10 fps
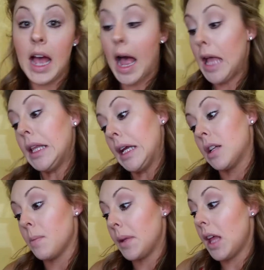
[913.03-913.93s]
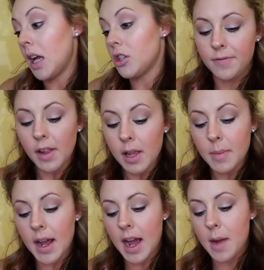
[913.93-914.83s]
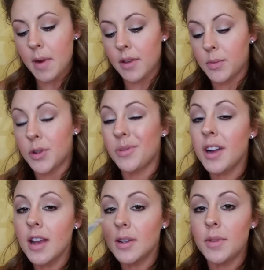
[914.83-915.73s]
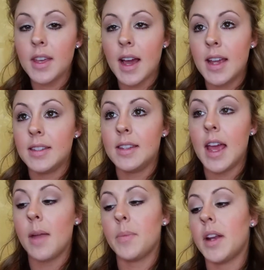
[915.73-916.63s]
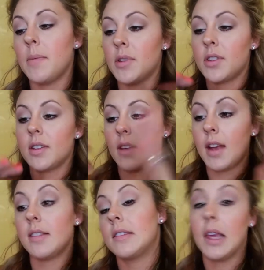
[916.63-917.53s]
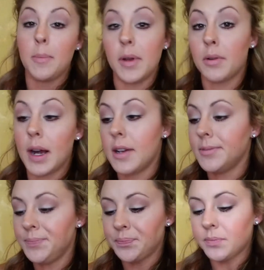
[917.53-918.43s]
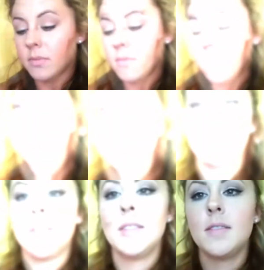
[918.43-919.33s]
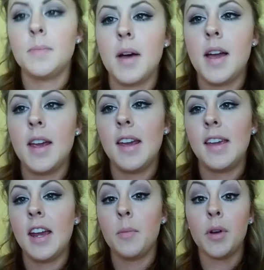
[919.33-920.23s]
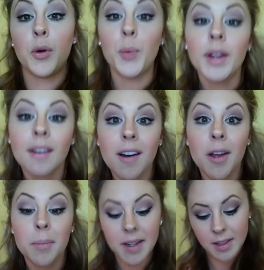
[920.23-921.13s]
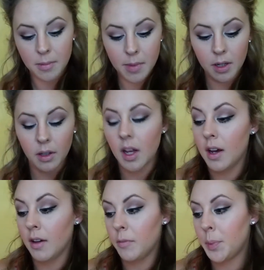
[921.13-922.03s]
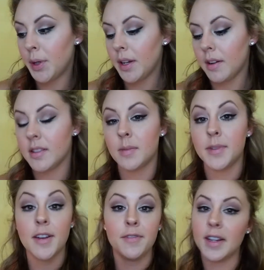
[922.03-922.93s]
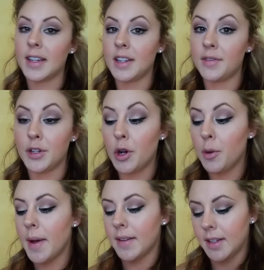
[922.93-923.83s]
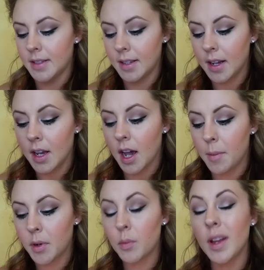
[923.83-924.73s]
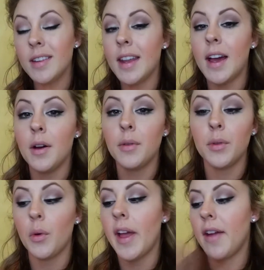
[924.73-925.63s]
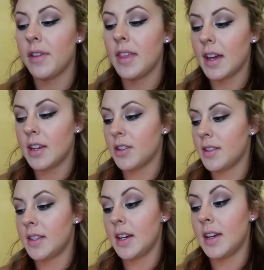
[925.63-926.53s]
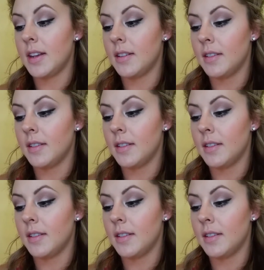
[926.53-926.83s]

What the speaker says: I like clumpy lashes. Fill in my eyebrows, which we're not done with the eyes yet, but I'm just kind of skipping around. Since my camera quit on me in the middle of putting on some stuff and I didn't even know about it, I'm going to run down everything I just did